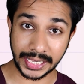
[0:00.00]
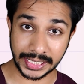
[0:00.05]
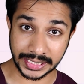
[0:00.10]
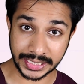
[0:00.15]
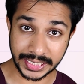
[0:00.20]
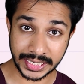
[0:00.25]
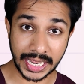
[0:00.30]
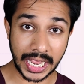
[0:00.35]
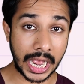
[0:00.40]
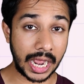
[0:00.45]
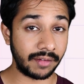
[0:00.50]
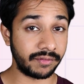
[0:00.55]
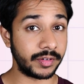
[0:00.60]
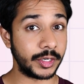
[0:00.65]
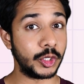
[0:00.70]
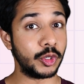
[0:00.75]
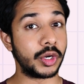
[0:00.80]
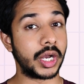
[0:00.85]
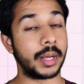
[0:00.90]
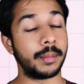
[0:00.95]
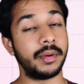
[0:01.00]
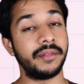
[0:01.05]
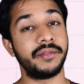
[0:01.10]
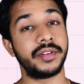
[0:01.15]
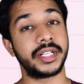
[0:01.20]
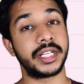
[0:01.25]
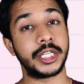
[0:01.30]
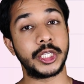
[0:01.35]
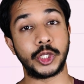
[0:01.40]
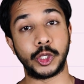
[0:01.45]
else after you come up
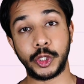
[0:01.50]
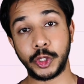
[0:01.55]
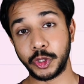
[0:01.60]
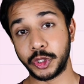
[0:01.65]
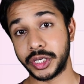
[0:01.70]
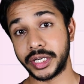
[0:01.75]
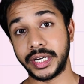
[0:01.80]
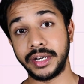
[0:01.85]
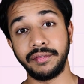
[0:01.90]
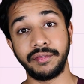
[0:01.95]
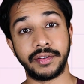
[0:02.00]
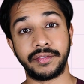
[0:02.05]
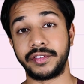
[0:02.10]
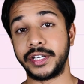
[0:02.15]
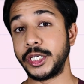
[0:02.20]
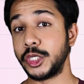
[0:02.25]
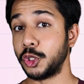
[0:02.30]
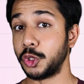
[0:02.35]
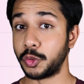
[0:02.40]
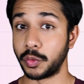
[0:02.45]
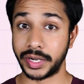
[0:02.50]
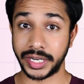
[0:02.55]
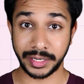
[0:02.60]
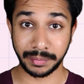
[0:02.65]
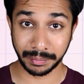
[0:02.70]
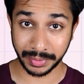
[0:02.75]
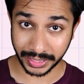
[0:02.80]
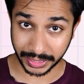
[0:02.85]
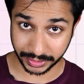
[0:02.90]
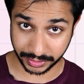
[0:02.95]
with a solution in 15 to 20
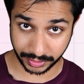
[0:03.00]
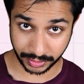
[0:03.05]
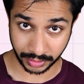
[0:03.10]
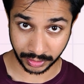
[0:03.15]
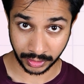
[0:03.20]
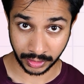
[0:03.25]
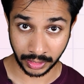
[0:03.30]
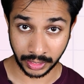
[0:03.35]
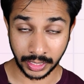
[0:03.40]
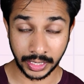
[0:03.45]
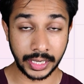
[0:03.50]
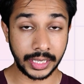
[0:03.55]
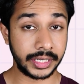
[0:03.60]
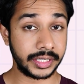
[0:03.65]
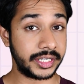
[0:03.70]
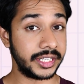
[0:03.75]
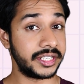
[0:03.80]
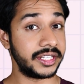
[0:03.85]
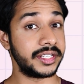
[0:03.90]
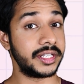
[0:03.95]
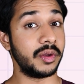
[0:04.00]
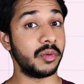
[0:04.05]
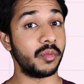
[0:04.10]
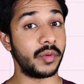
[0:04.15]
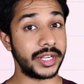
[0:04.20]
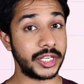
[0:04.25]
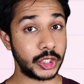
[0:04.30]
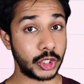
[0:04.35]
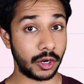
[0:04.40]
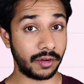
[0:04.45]
minutes. This is a
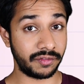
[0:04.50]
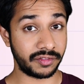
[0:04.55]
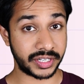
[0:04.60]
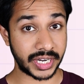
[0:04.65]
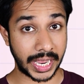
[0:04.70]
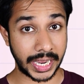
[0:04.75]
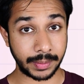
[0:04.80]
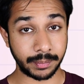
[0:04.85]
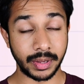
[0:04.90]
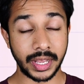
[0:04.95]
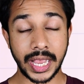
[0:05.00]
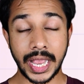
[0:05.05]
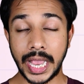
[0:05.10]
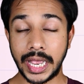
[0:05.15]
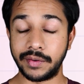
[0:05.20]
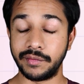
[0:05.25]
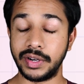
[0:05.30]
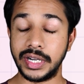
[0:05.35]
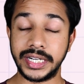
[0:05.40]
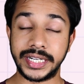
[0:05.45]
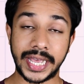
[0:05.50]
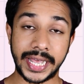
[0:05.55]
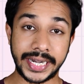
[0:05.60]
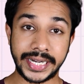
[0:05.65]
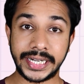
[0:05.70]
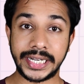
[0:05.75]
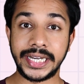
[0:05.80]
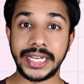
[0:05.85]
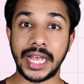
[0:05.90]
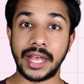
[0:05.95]
waste of time and will
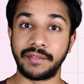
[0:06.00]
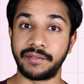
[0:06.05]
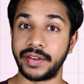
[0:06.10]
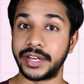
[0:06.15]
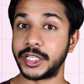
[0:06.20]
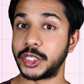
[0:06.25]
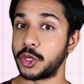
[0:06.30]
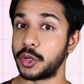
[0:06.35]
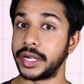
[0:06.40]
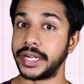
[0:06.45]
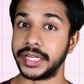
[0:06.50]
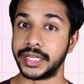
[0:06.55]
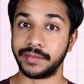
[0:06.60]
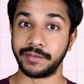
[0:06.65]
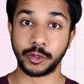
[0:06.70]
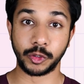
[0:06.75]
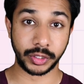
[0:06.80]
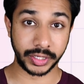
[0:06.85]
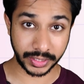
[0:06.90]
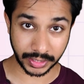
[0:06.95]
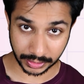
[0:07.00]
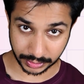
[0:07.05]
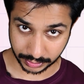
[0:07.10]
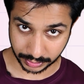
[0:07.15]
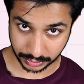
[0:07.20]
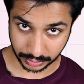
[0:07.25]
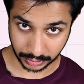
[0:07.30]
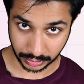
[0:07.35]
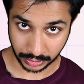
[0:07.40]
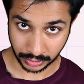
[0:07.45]
directly affect your interview
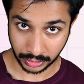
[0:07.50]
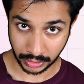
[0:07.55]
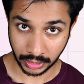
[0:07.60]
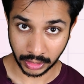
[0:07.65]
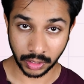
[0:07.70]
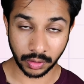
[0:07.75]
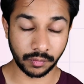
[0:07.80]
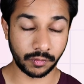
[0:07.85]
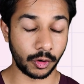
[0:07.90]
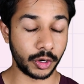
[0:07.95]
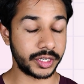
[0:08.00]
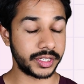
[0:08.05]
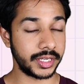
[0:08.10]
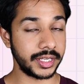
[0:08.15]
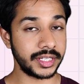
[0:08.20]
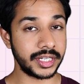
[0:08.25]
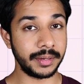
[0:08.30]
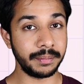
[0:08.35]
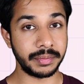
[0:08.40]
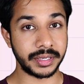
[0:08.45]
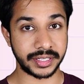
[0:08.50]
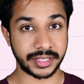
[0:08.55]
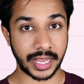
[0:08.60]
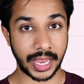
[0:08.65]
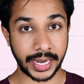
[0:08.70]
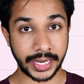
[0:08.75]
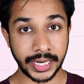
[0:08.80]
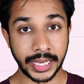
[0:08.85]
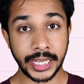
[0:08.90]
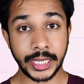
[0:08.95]
results. For system
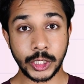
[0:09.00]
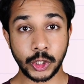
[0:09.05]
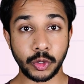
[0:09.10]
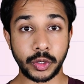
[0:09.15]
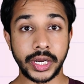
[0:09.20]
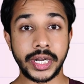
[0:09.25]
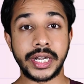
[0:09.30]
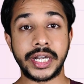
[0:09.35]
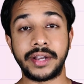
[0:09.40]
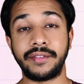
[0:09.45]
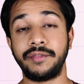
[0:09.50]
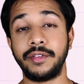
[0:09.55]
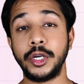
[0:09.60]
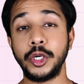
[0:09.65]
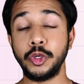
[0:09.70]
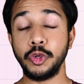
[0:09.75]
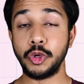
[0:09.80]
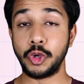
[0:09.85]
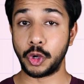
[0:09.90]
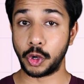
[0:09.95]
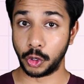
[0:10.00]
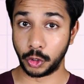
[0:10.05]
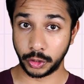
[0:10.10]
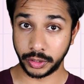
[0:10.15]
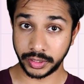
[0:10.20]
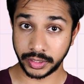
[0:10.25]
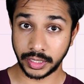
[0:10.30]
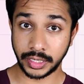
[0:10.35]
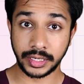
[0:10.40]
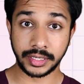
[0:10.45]
design, you can refer to
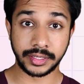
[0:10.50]
course